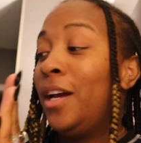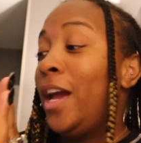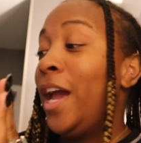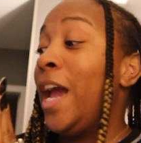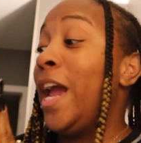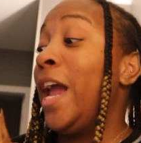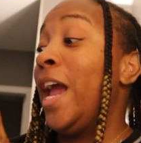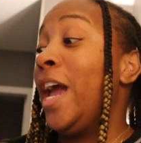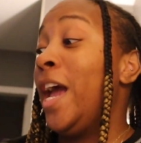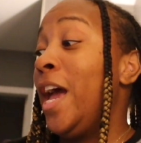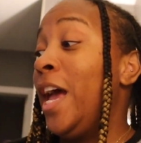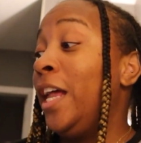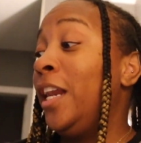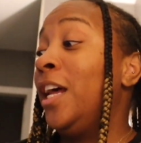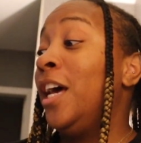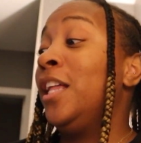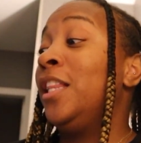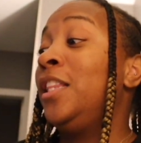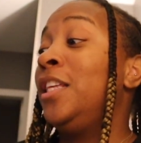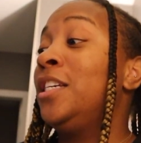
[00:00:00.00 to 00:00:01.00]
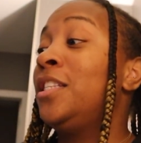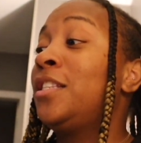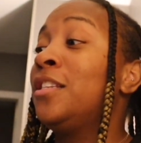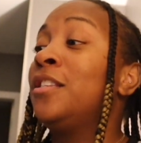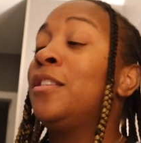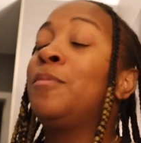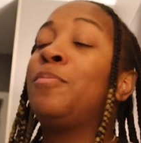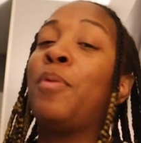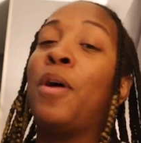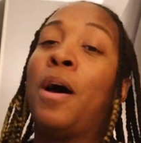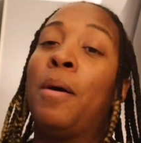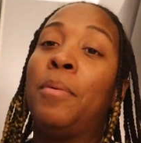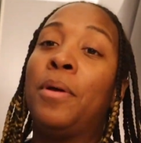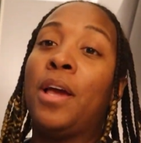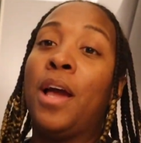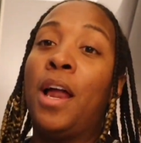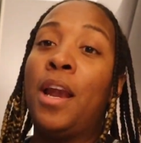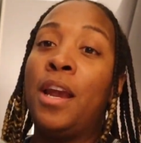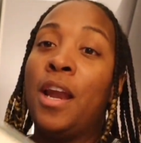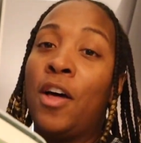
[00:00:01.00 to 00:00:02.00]
And this is probably
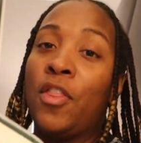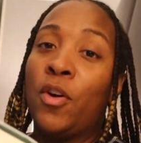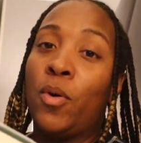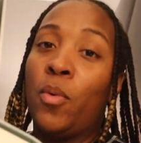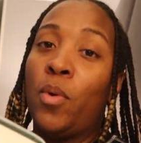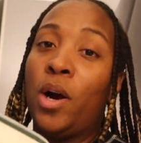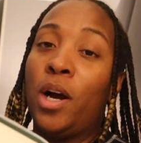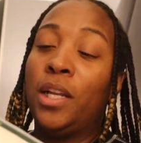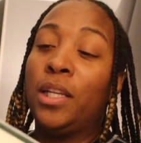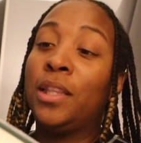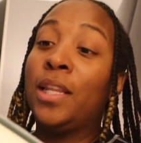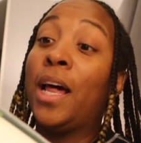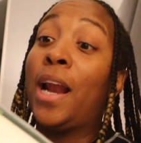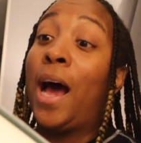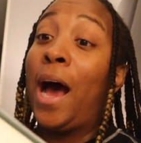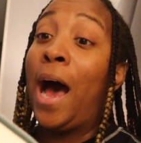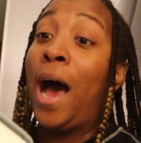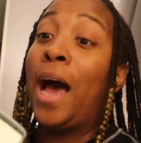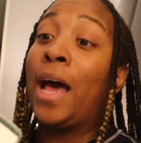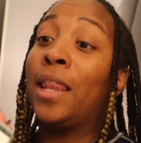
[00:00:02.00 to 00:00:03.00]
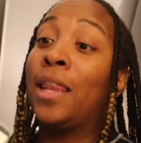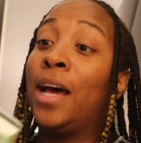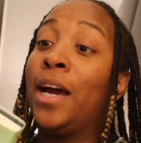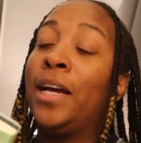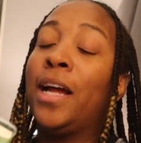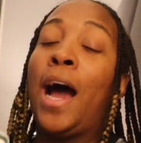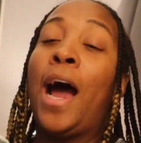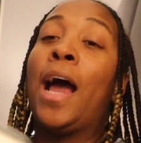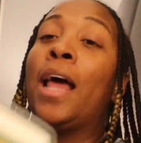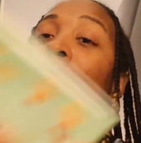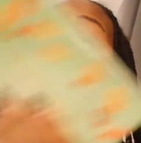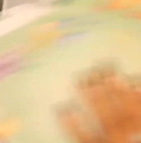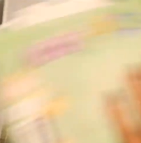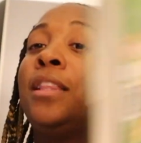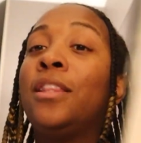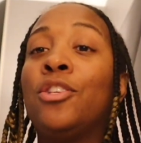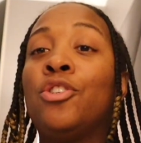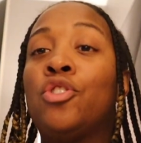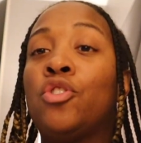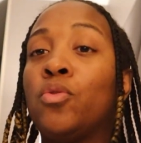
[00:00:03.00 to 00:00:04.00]
another one that I like. I
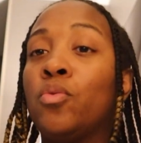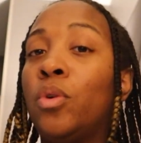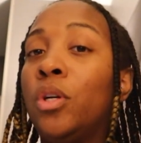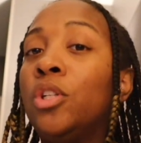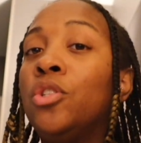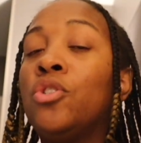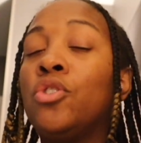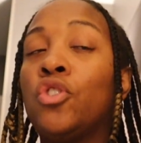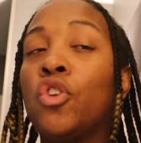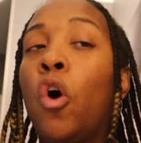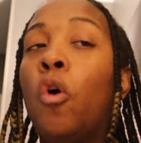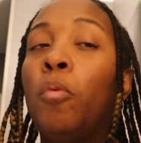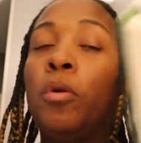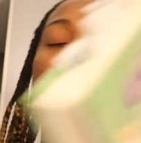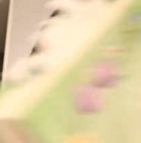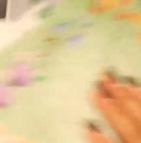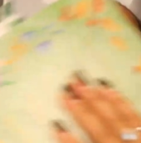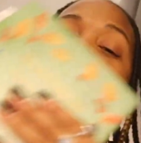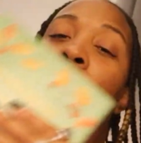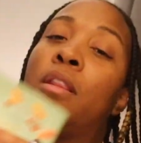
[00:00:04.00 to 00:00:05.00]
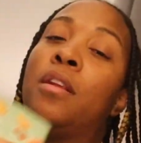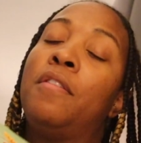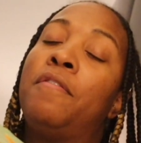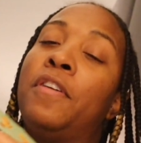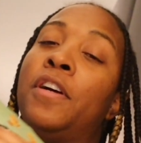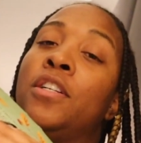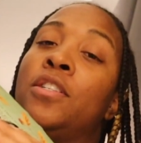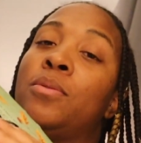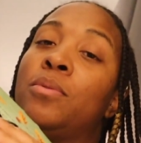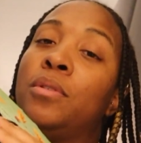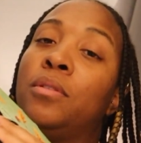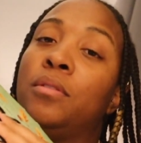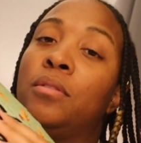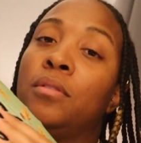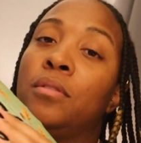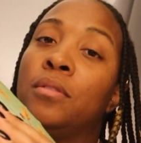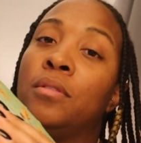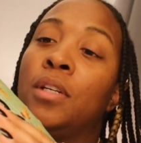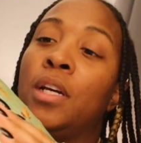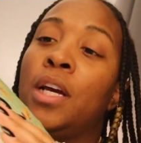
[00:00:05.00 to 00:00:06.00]
like this one so much better than the first one.
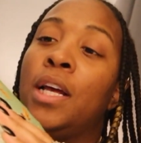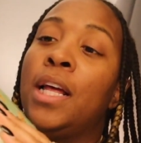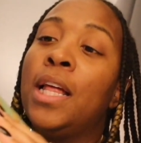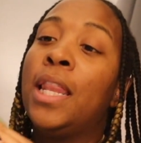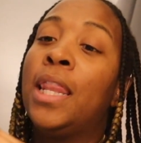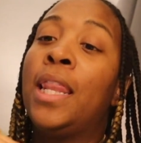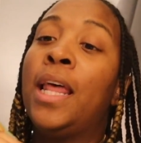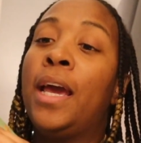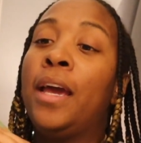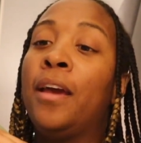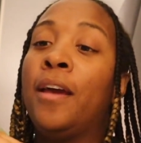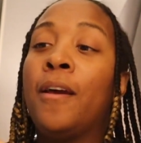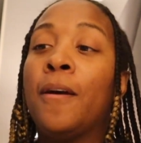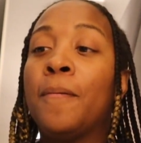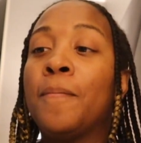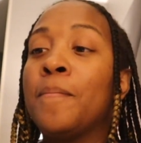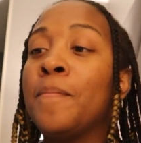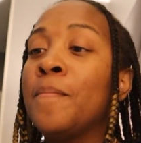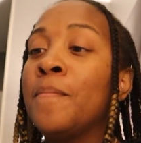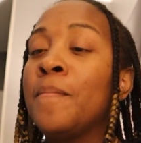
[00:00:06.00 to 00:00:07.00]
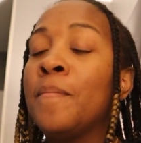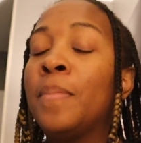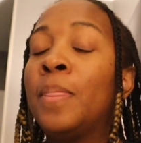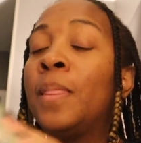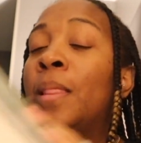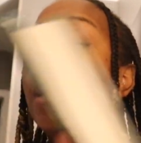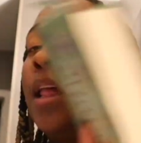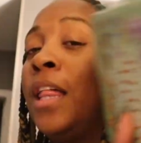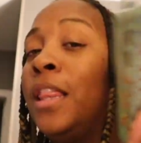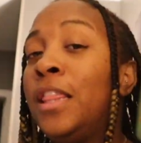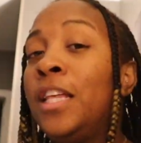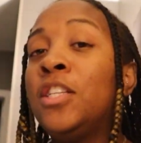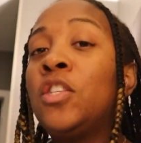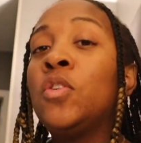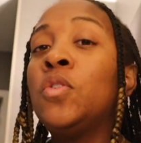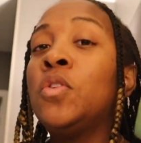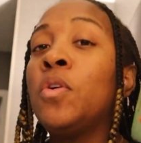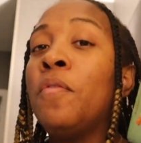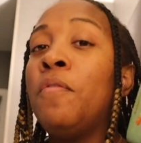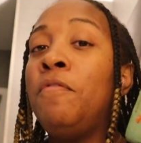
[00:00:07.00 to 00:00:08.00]
Like, this
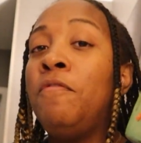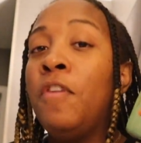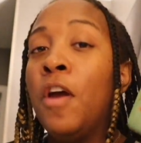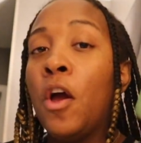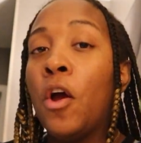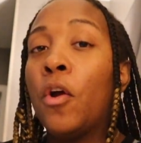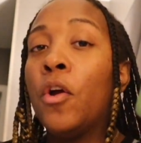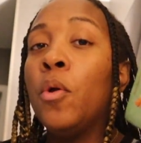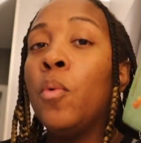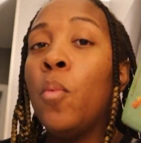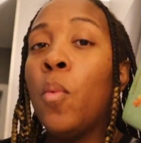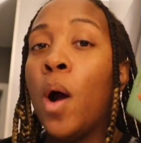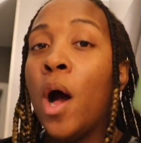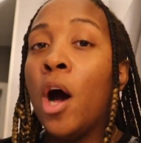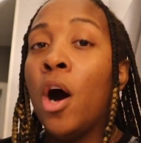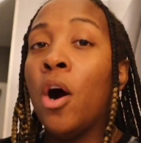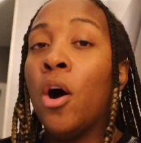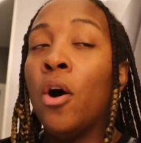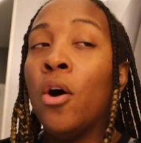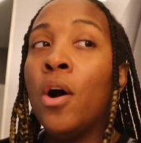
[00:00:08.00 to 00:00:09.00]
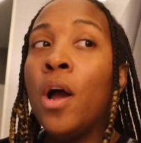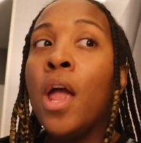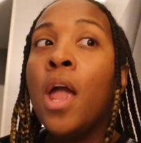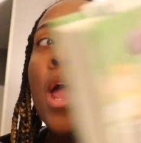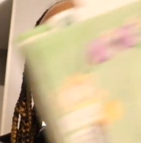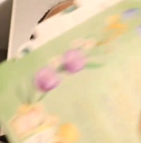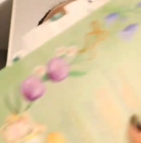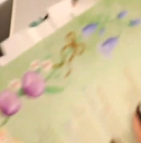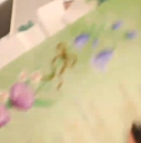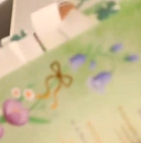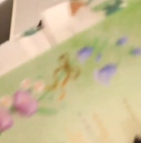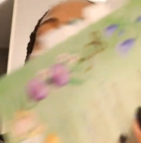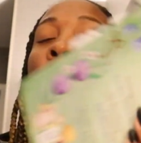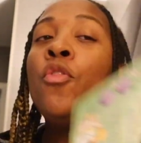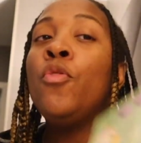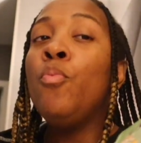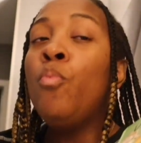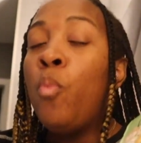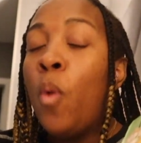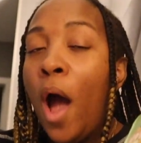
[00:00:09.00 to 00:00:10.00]
was a very well
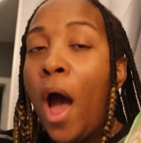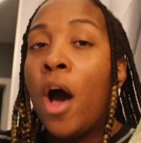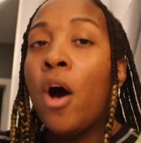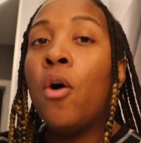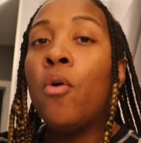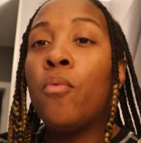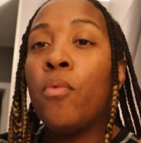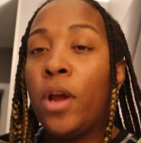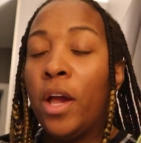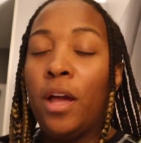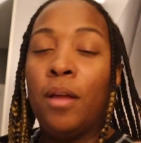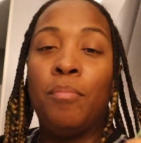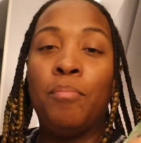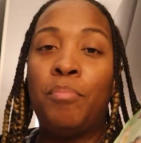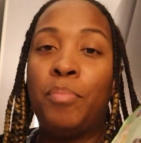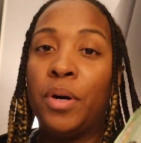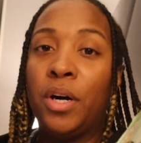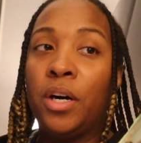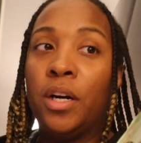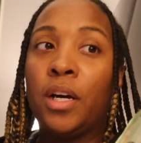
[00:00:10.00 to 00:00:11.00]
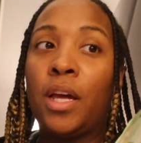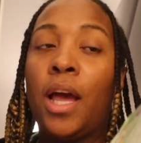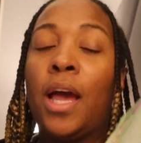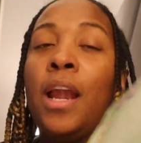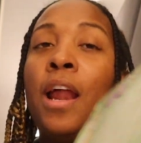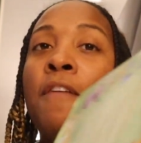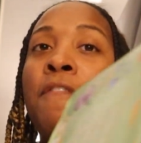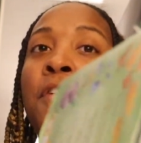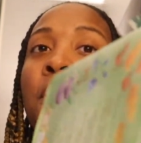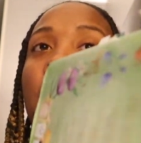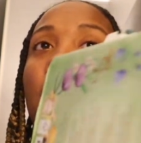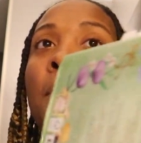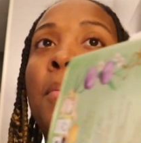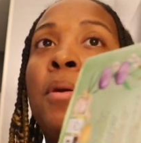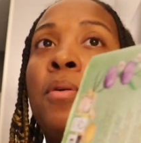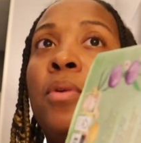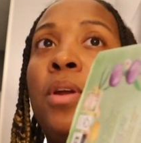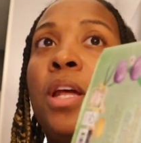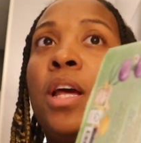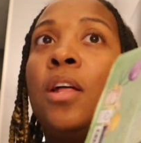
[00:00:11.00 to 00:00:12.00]
written book. And I feel like I've
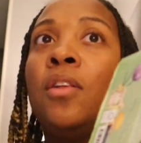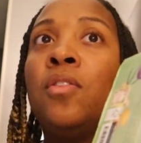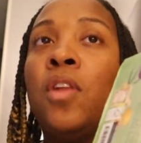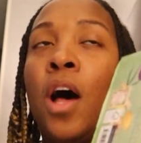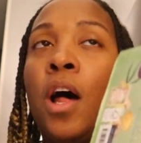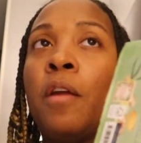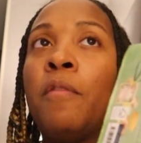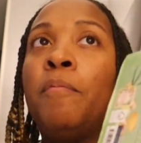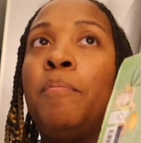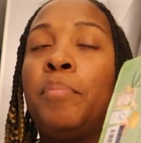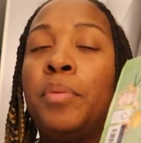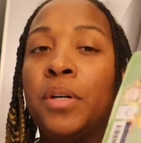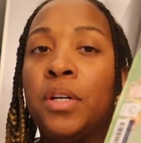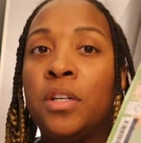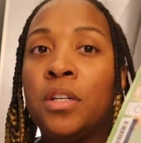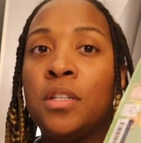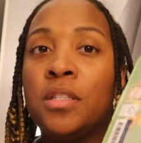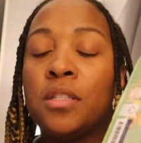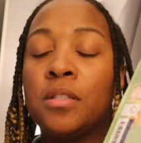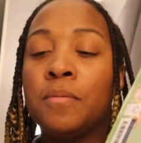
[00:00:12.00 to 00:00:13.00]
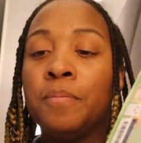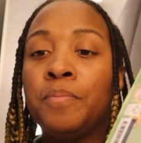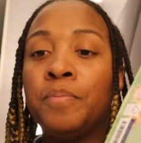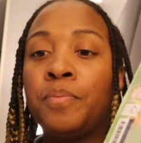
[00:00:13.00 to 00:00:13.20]
been reading a lot of books